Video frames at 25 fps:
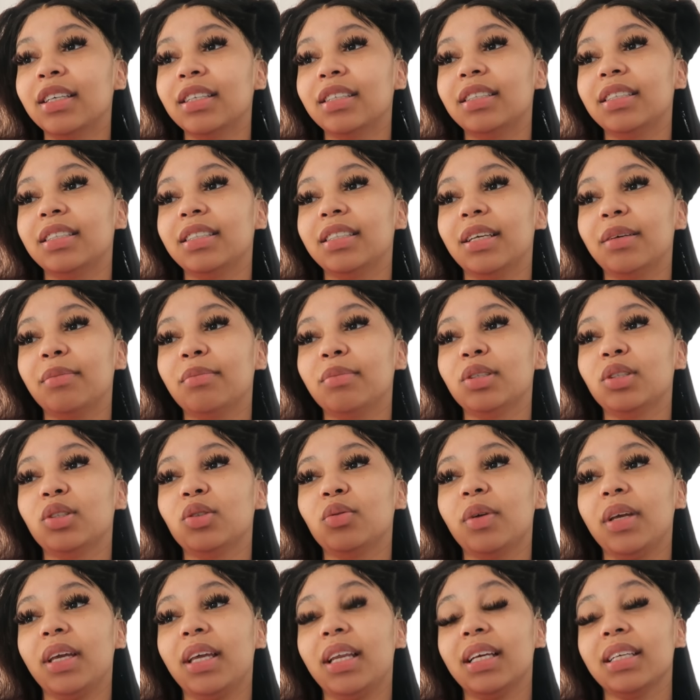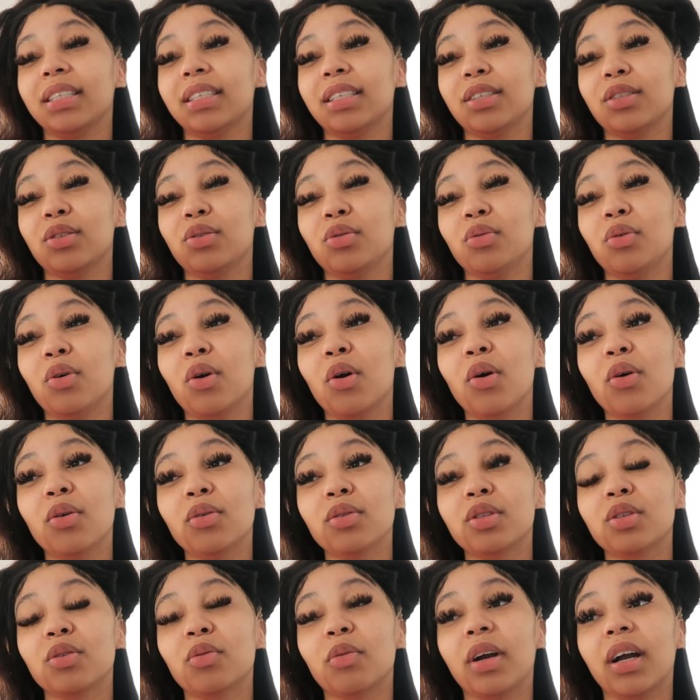just in between. Is it too
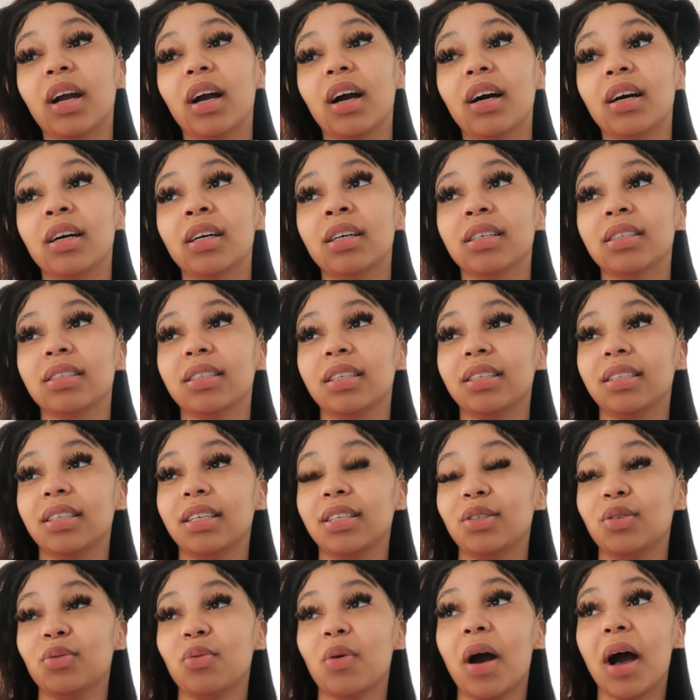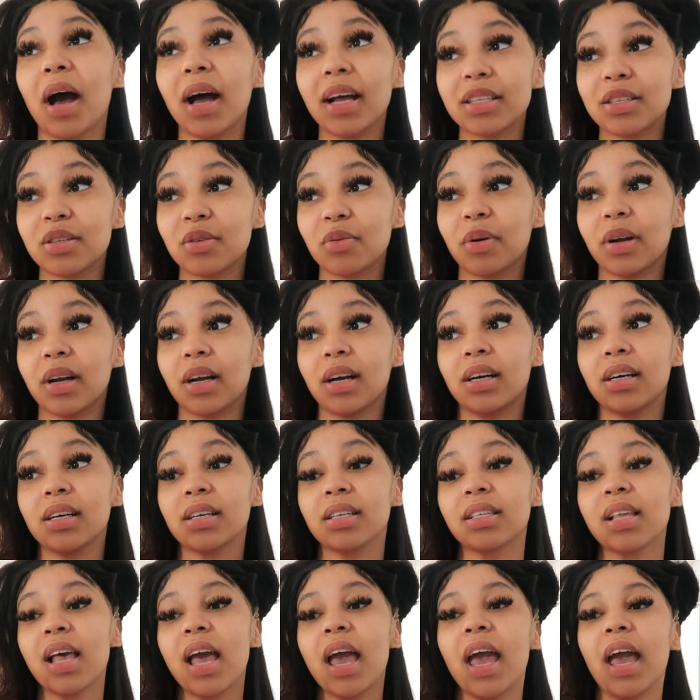cold to wear Uggs? Is it too hot to wear
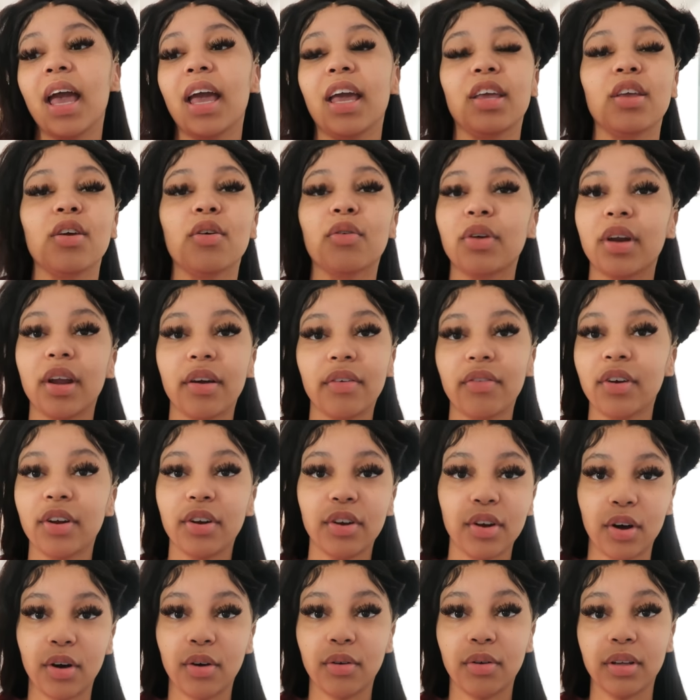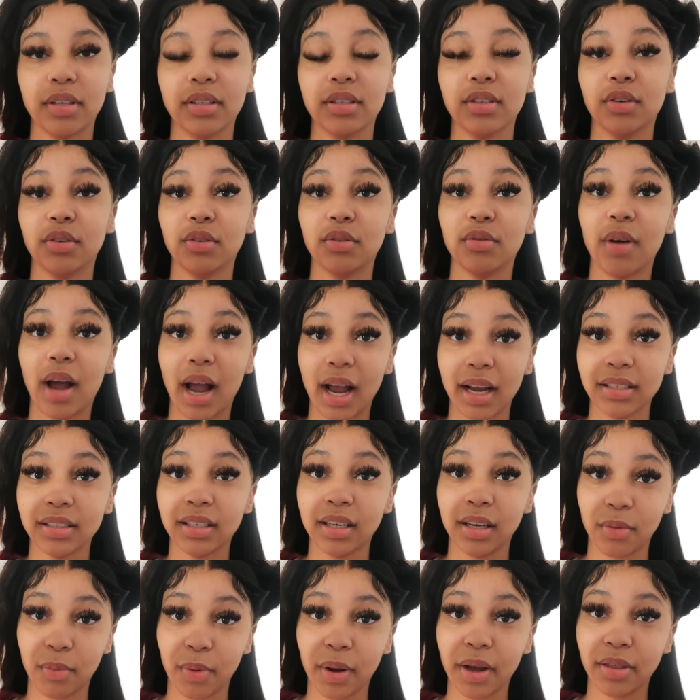Uggs? And you'll never know until you
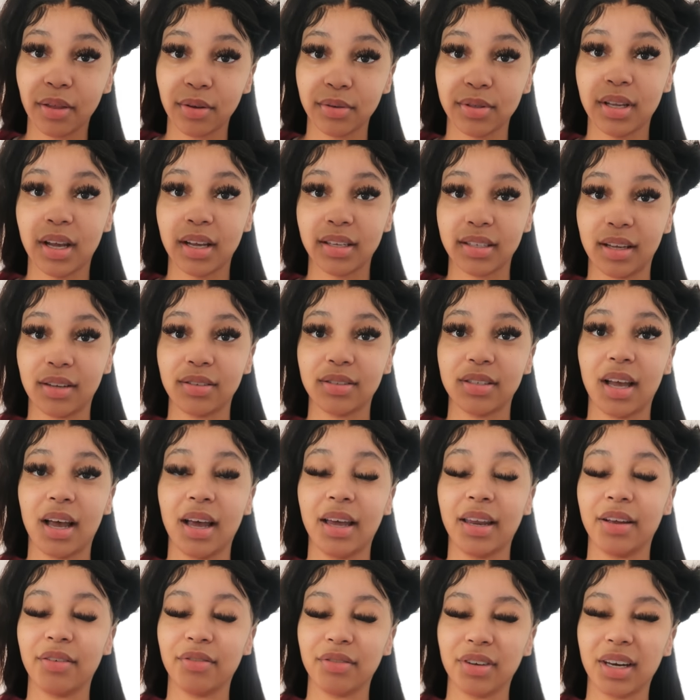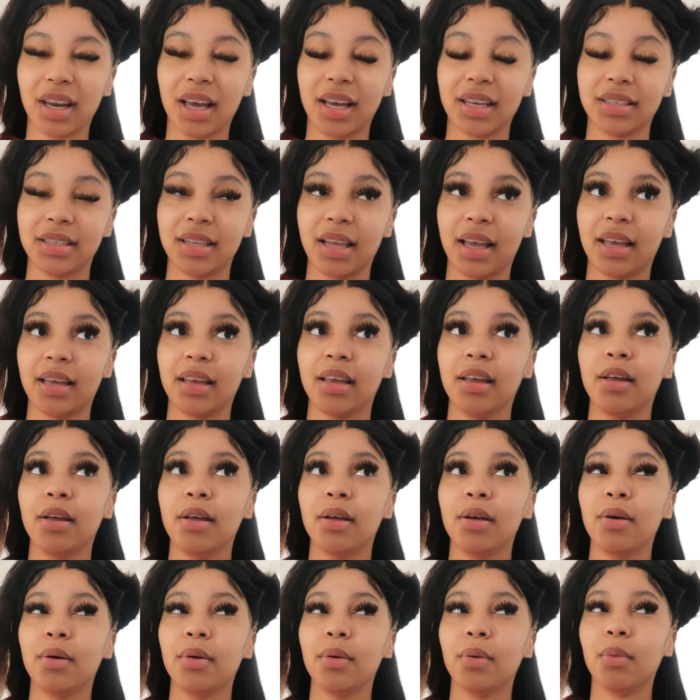actually wear those Uggs outside and realize that
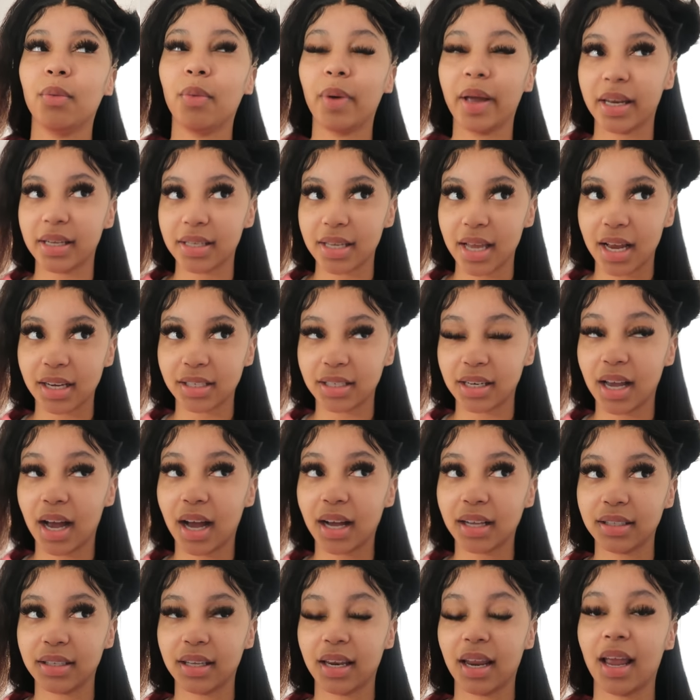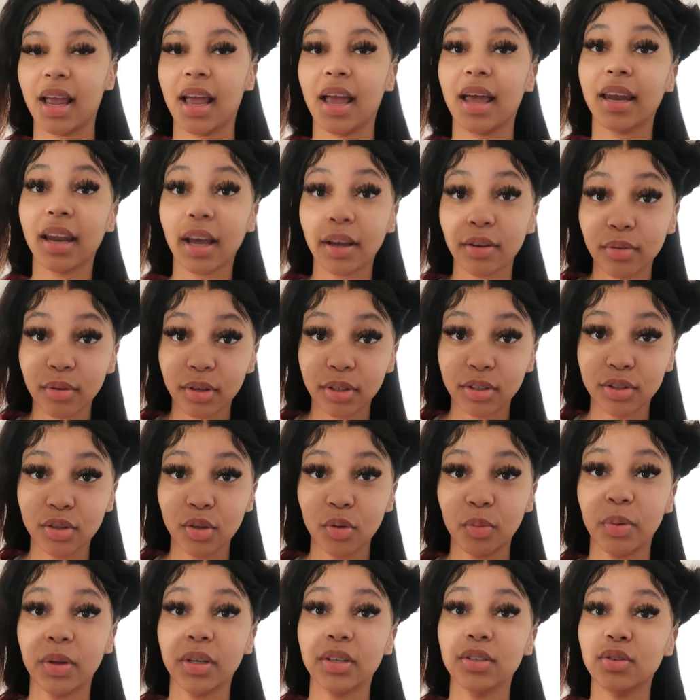wait it's actually hot today and now you look
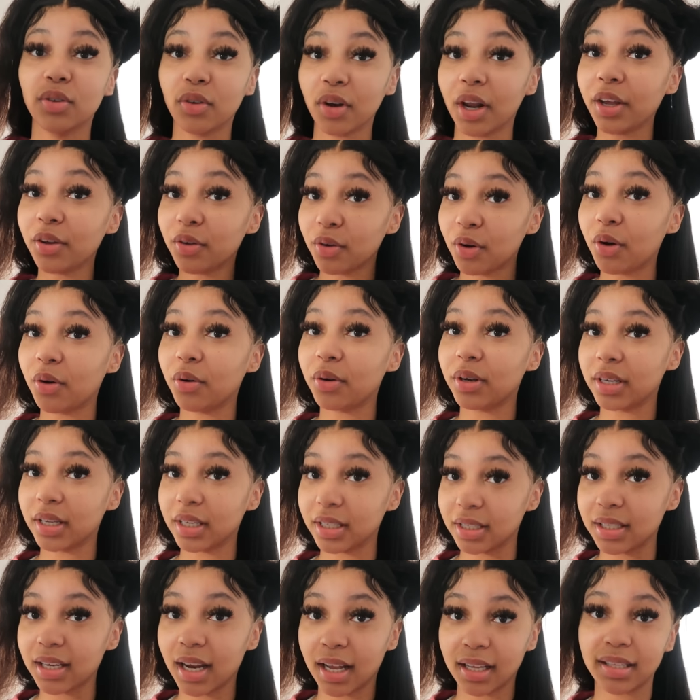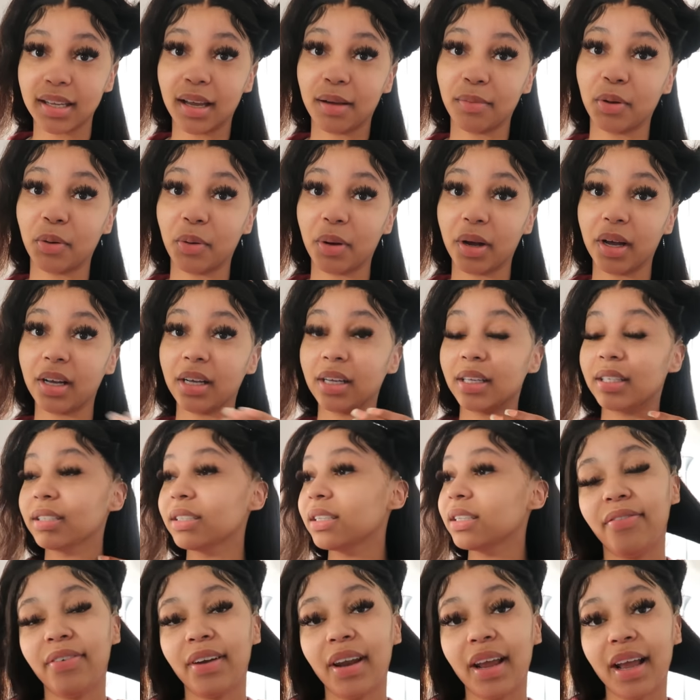stupid so now you know it's not time to wear uggs
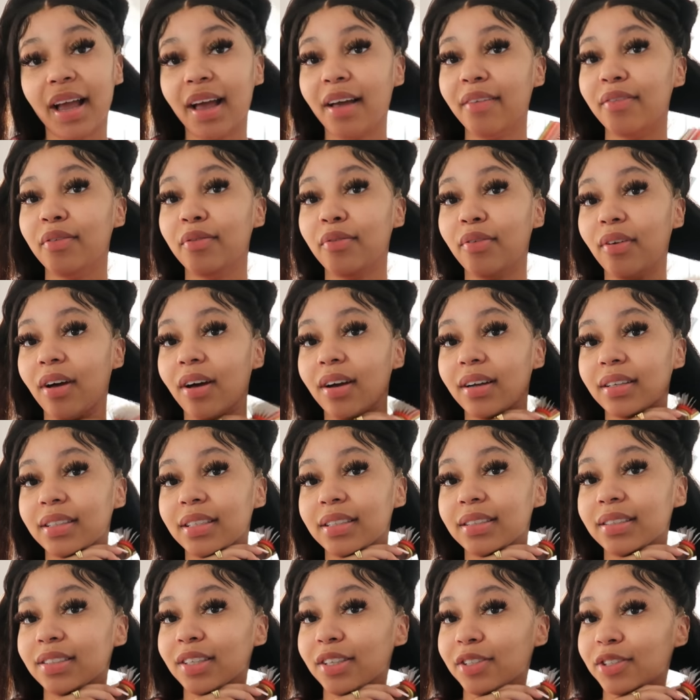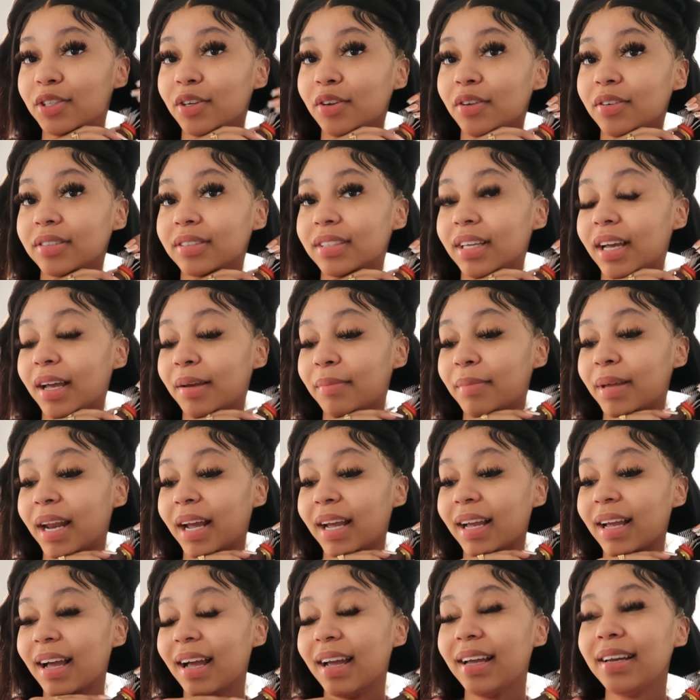feel like i haven't vlogged in such a long time and
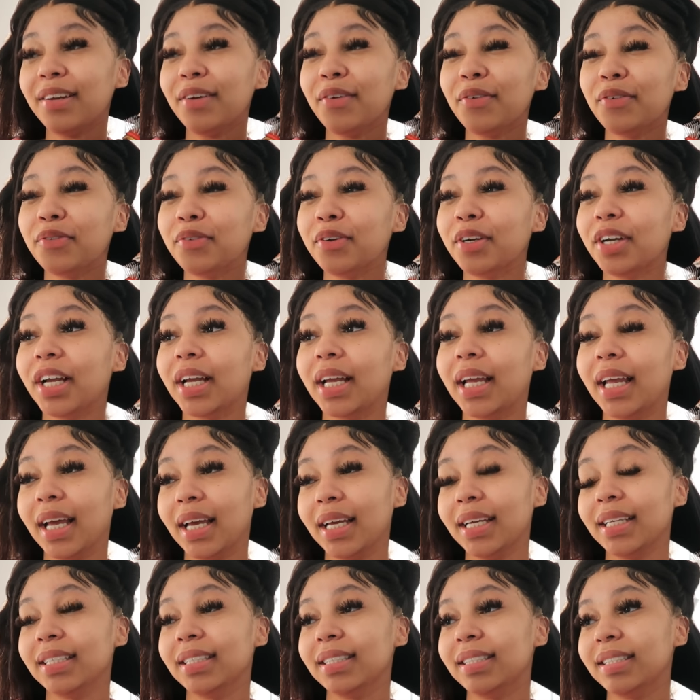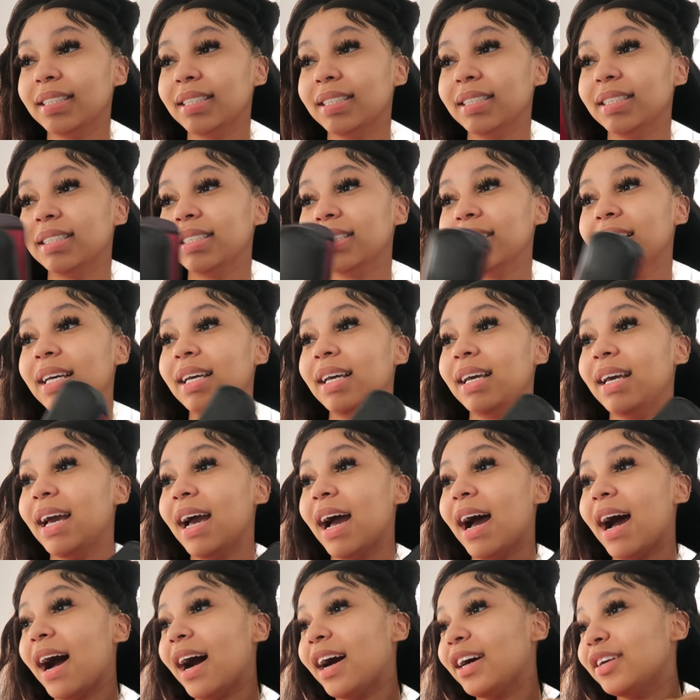i kind of forget
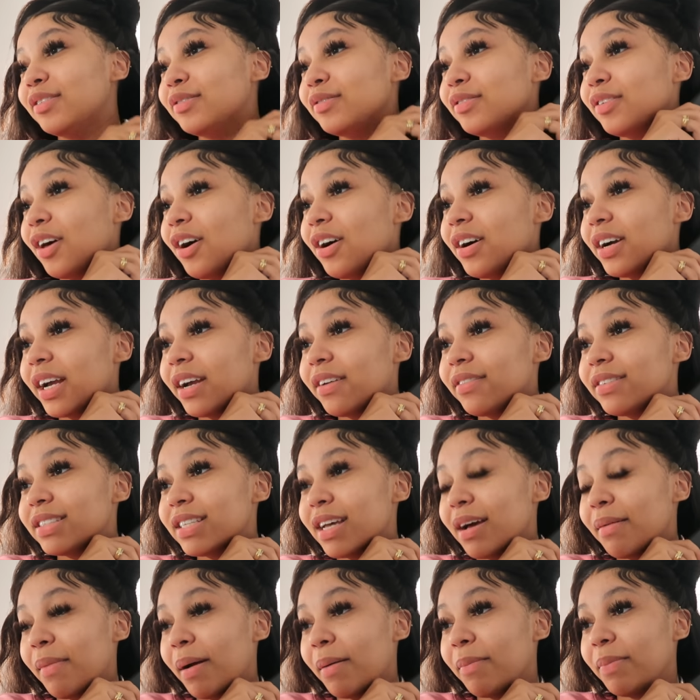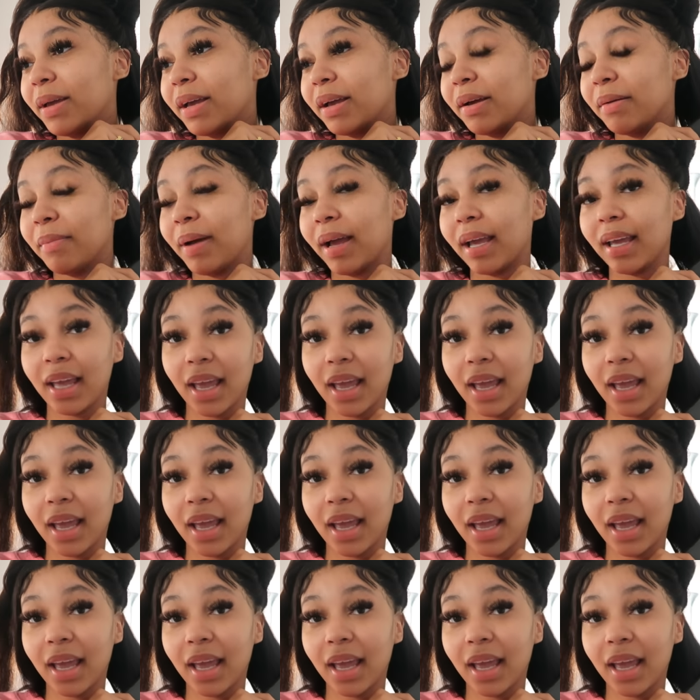how to vlog every time I pick up my